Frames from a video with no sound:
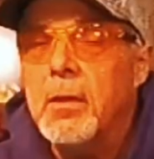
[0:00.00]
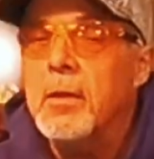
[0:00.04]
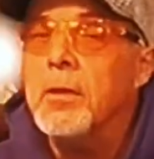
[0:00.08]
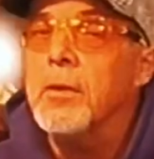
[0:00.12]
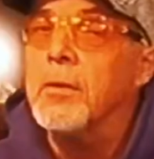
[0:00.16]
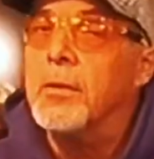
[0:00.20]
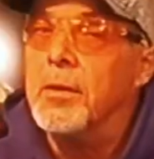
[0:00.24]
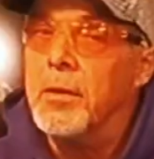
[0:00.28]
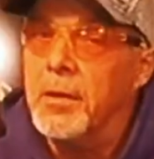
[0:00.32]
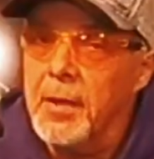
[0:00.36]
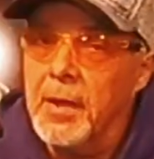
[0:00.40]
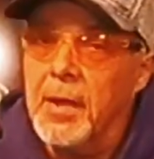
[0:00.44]

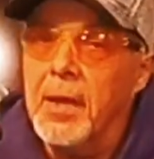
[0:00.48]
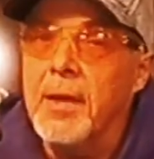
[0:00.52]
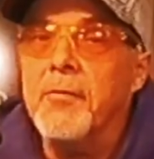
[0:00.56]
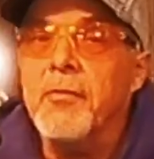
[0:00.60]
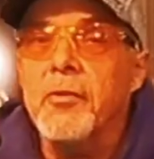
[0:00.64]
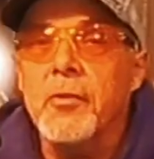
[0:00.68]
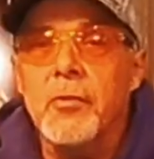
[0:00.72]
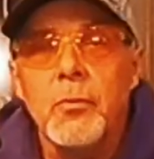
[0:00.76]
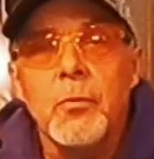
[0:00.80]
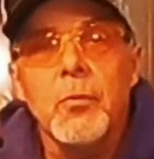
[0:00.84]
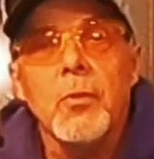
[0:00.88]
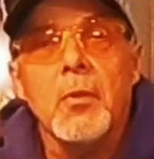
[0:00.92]
You're going to have
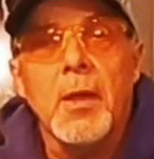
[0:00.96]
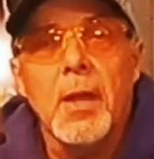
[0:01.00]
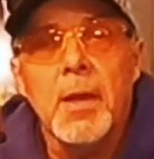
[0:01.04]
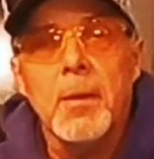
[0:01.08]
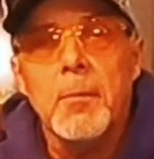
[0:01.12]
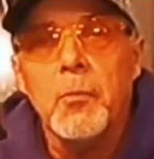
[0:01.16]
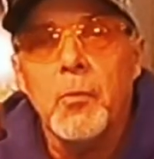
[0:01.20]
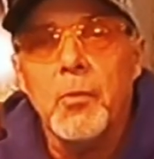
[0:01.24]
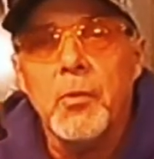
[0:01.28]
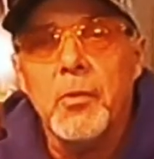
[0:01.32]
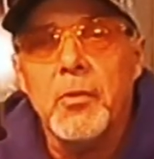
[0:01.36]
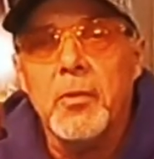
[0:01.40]
to do a
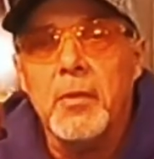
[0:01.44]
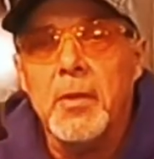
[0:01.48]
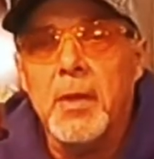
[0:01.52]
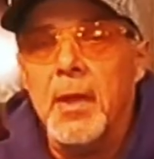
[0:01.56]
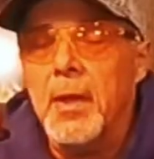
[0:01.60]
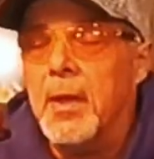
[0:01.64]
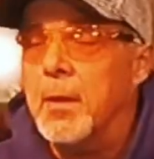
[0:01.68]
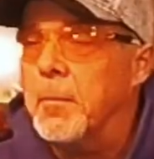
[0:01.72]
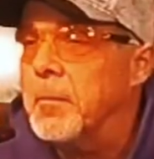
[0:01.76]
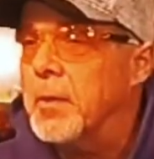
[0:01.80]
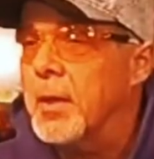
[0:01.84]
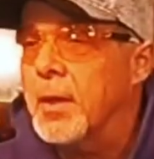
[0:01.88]
lot more than
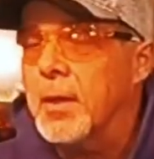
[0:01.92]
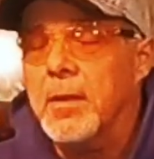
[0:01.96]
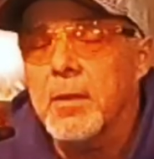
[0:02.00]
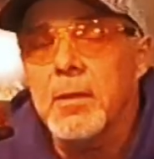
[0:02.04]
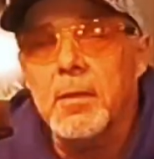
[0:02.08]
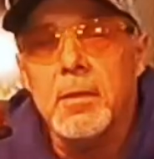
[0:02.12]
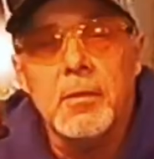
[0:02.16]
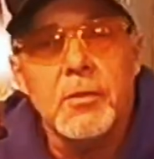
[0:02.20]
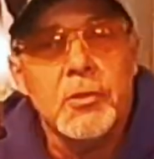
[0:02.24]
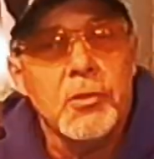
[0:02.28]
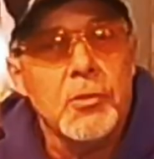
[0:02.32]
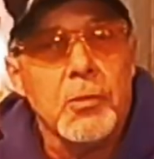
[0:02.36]
that. I'm not going
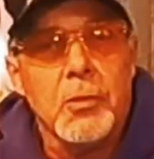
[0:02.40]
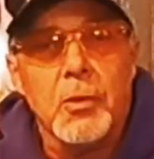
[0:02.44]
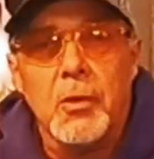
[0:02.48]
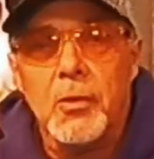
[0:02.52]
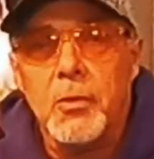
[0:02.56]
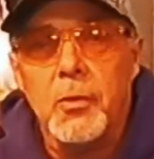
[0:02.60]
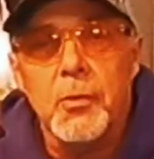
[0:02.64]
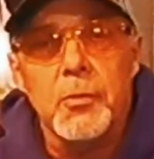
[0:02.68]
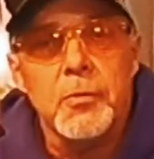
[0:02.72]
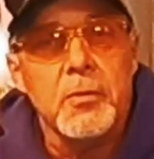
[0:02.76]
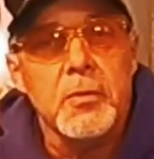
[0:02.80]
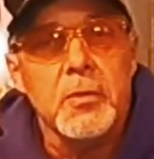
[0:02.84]
to
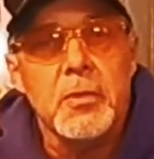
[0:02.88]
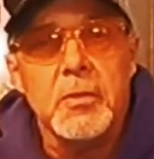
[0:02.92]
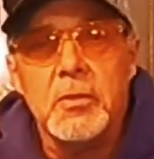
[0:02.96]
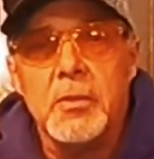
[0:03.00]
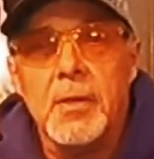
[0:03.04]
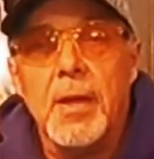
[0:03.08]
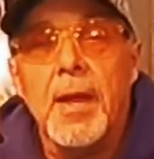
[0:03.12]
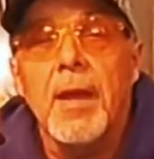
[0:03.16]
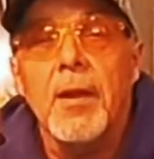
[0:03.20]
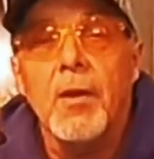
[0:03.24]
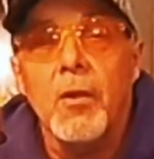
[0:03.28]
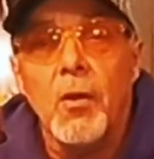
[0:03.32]
sugarcoat this
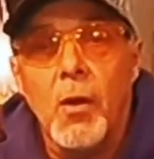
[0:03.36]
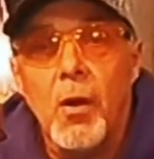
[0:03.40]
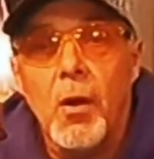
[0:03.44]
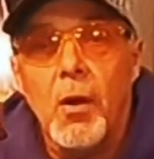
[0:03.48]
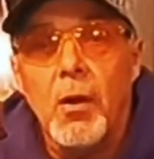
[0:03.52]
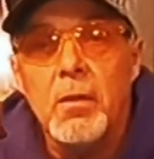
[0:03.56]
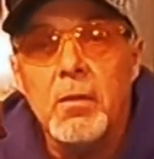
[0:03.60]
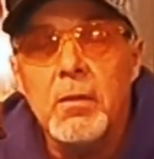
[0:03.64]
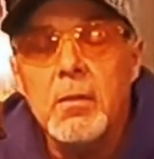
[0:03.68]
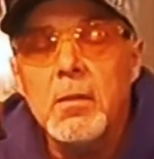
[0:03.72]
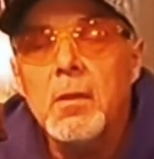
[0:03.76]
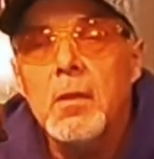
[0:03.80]
at
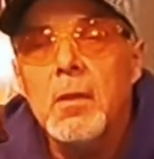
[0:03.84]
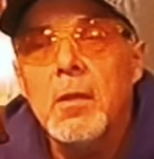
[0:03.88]
all.